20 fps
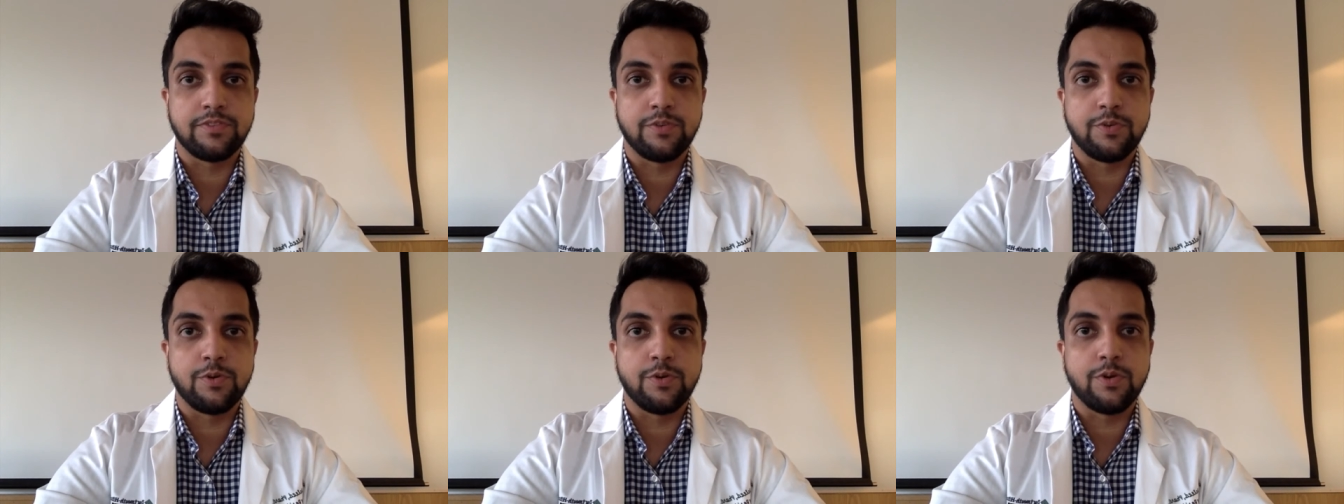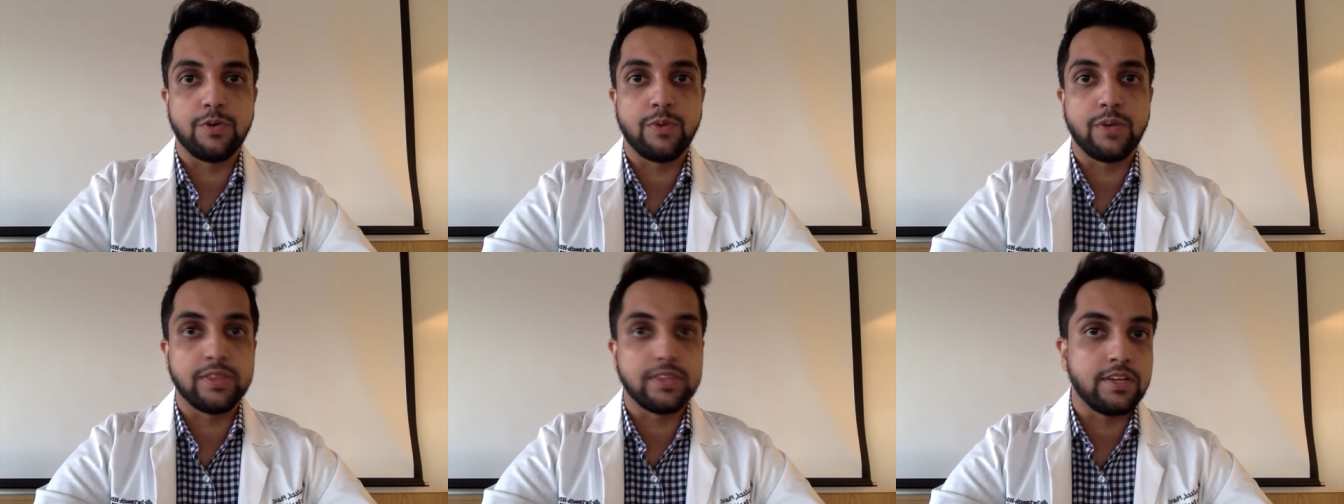for
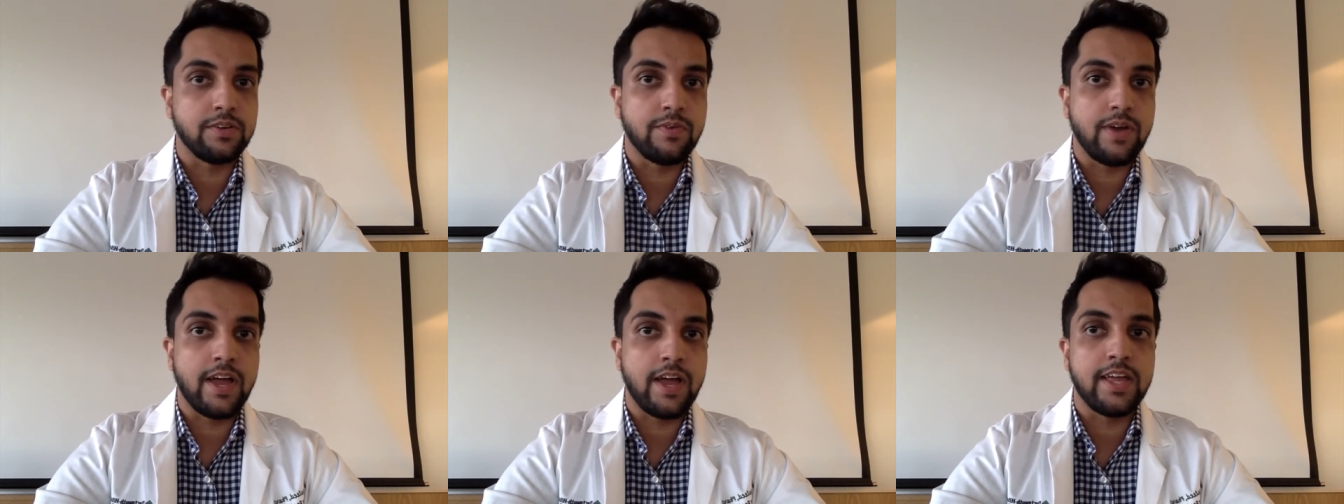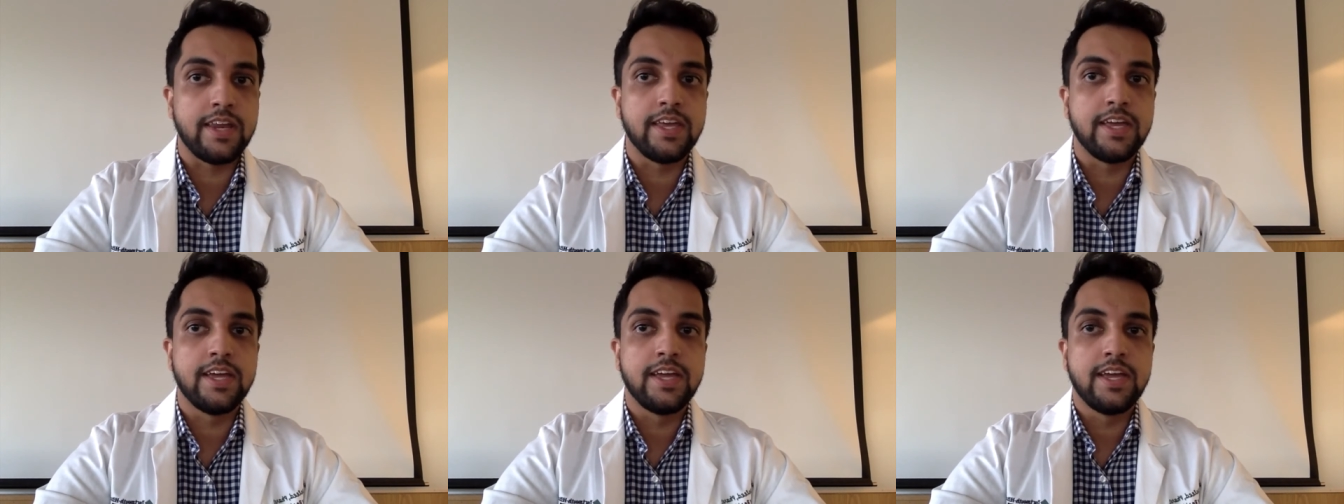what they
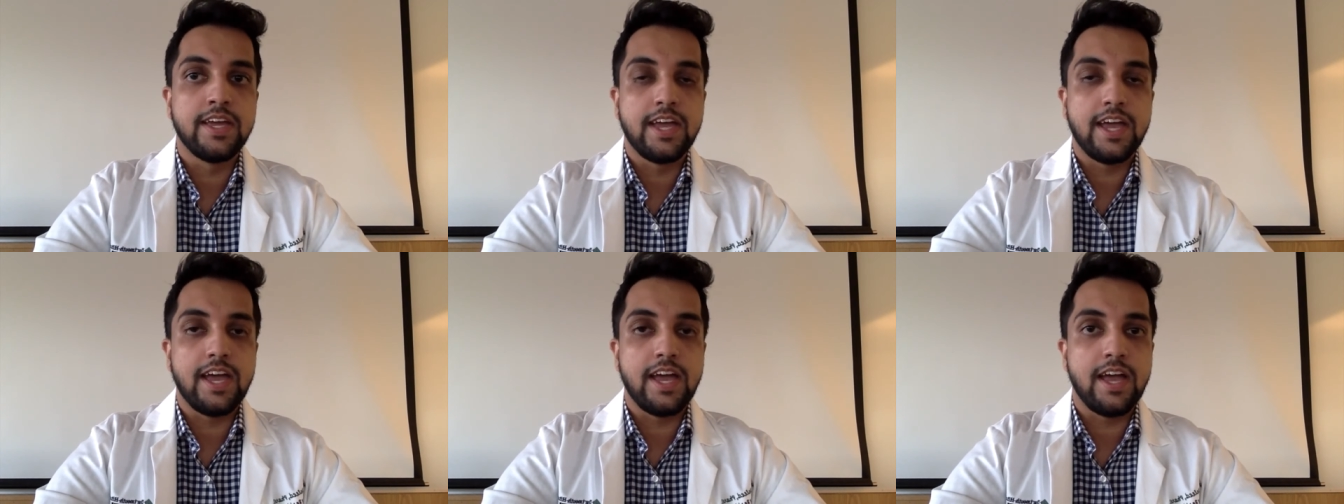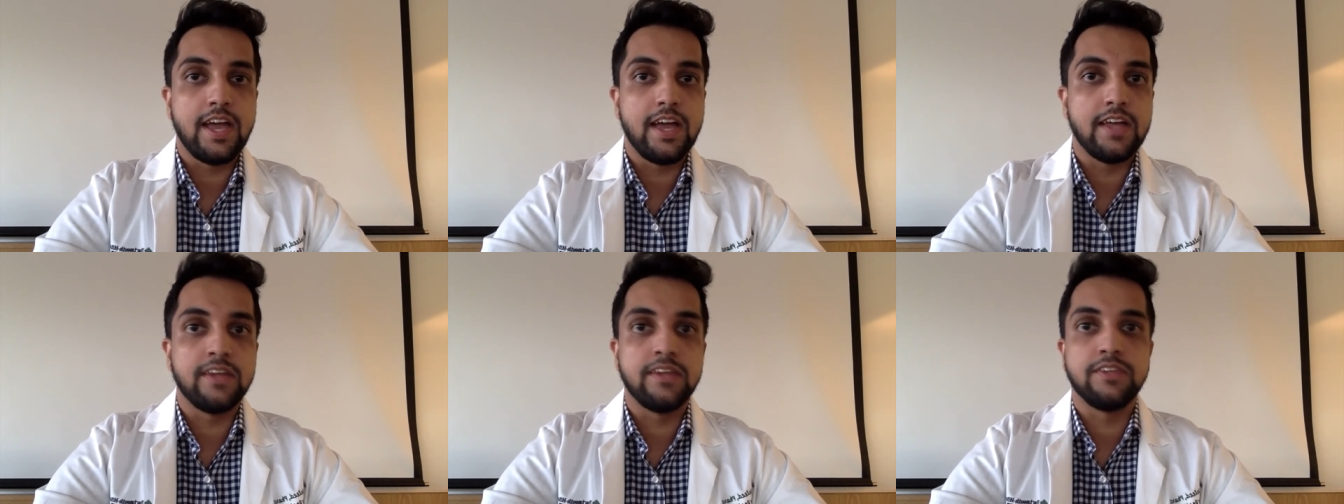read,
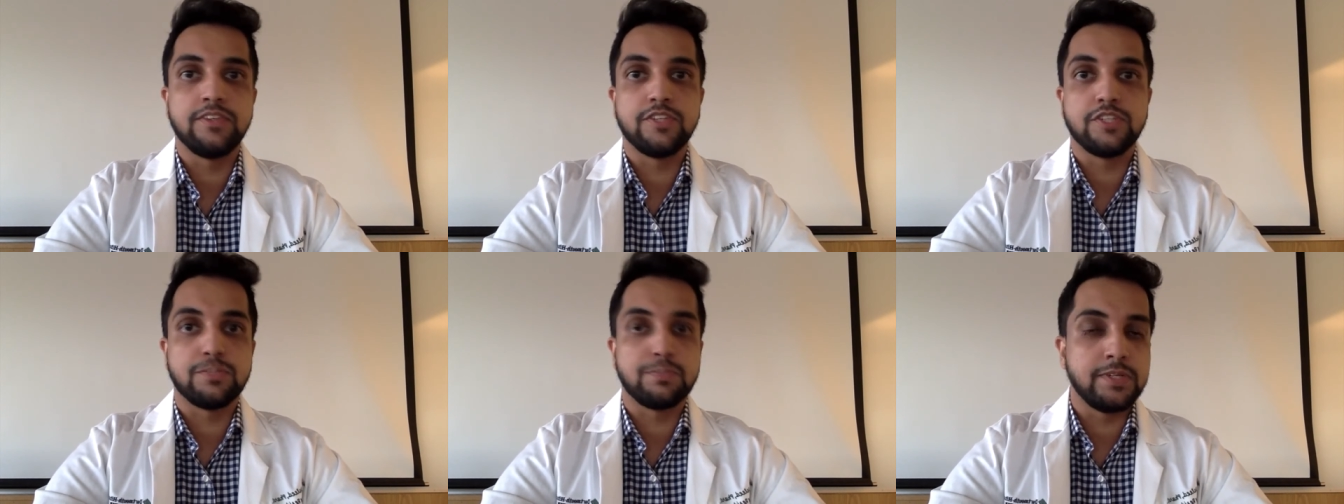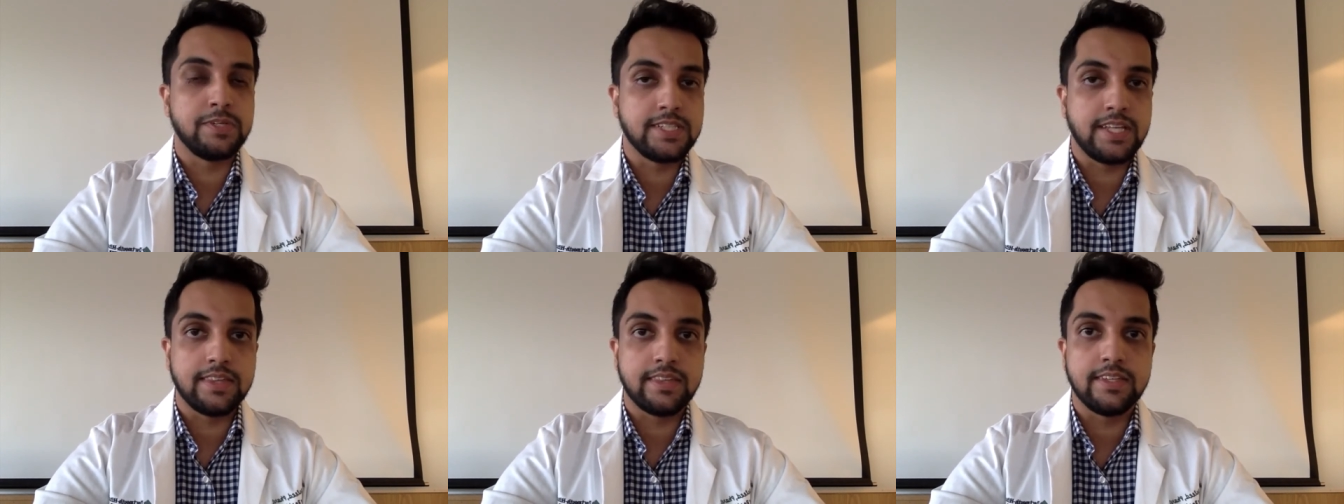and just
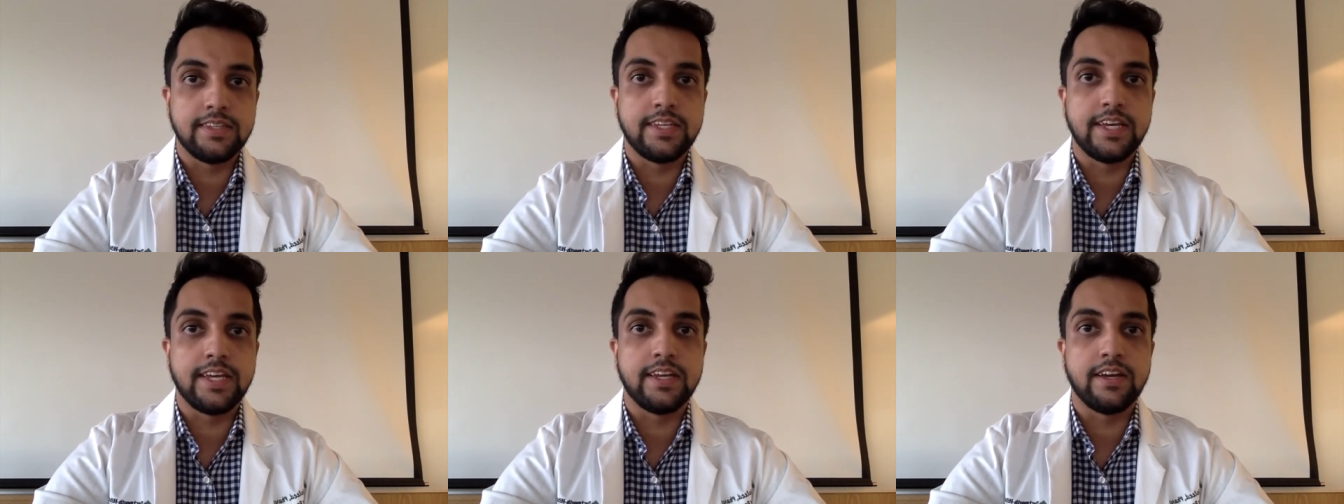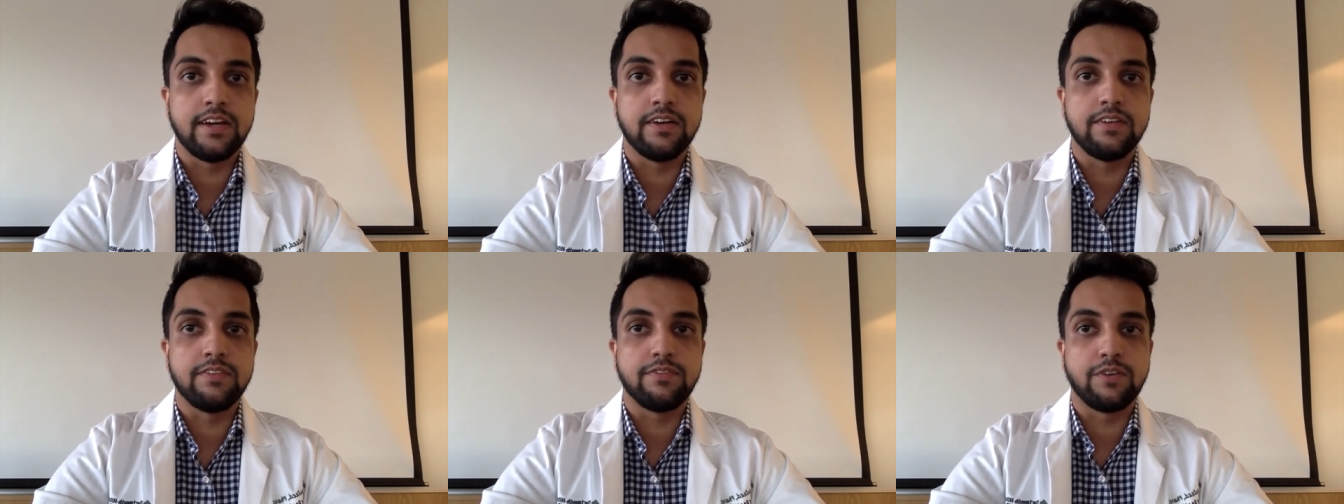present the
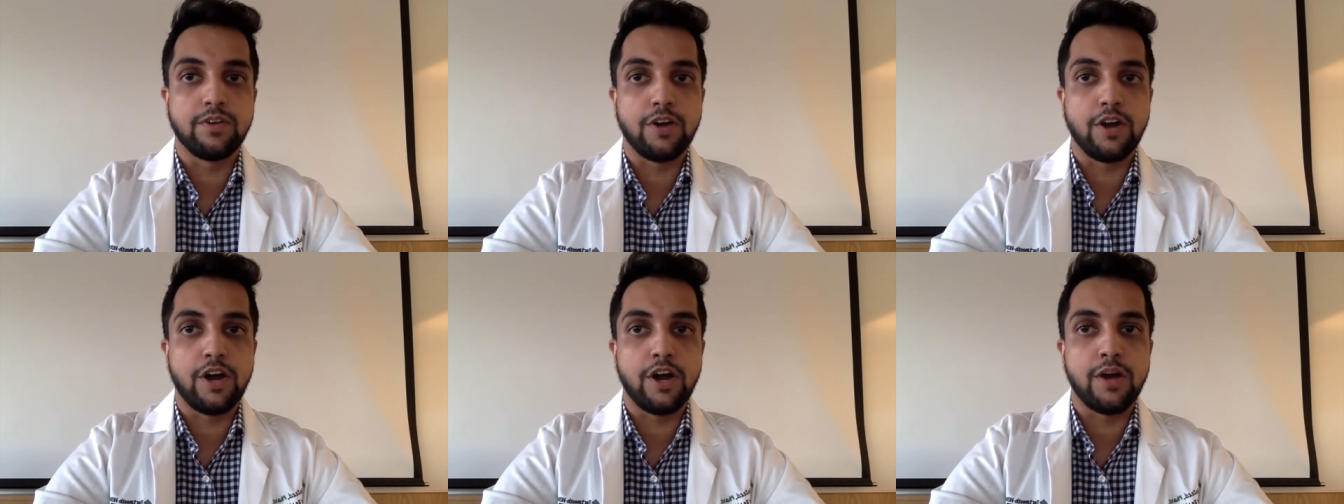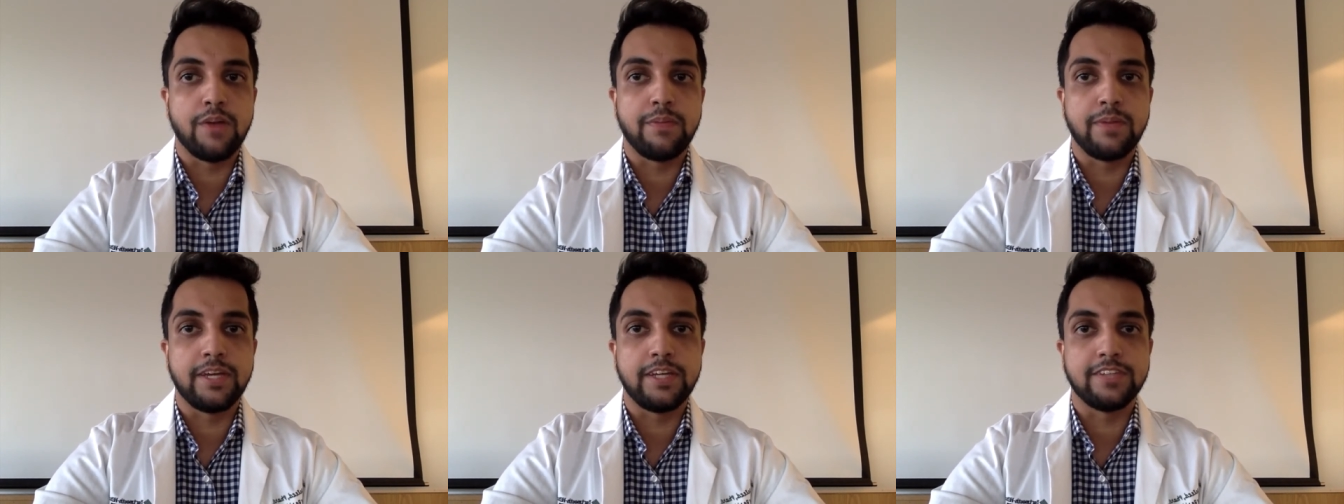data for
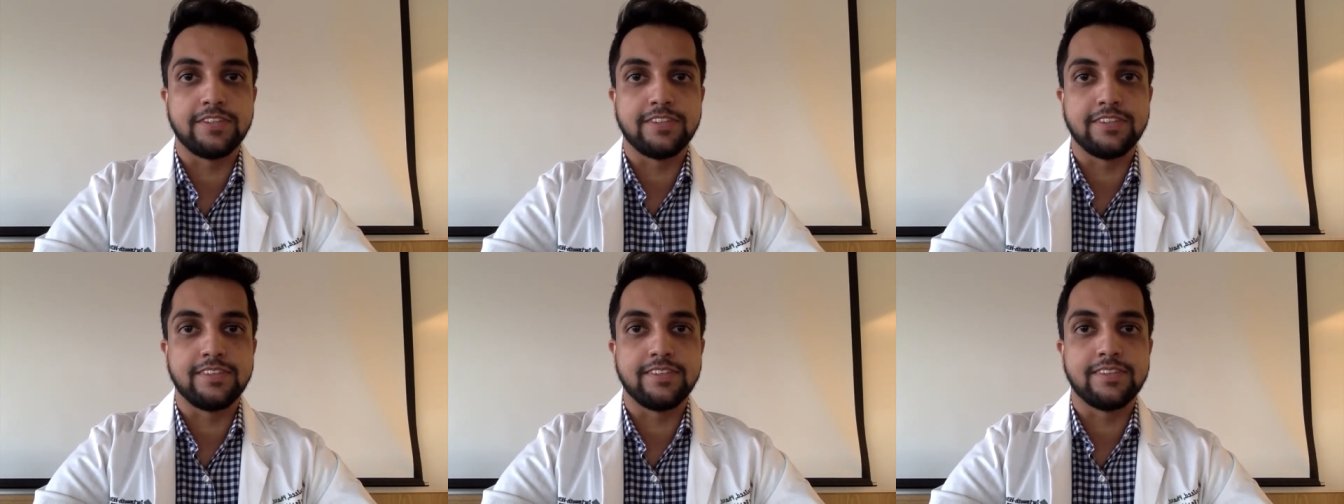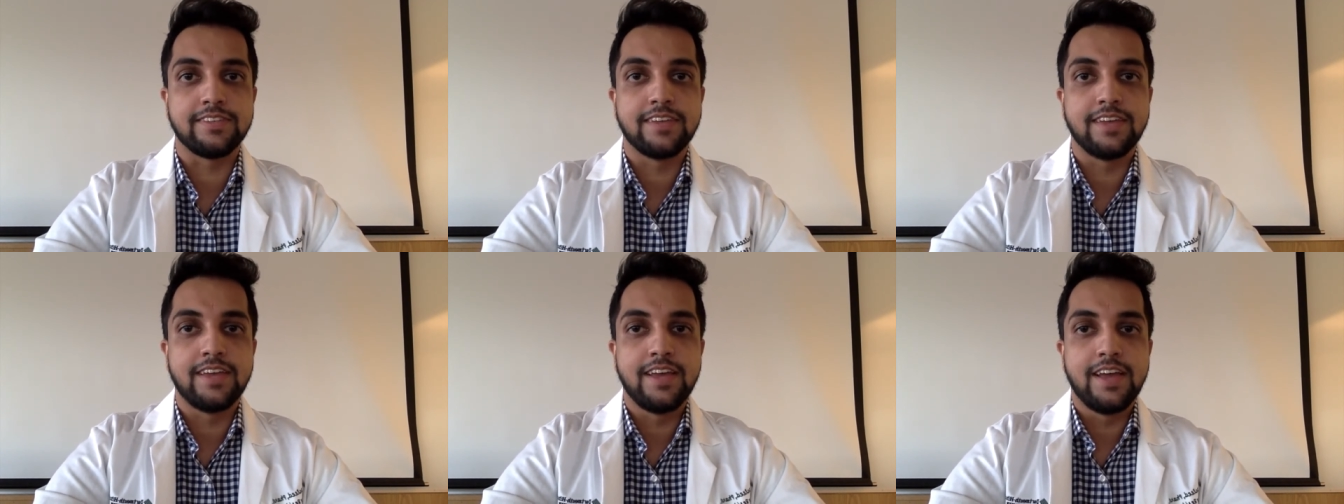our patients.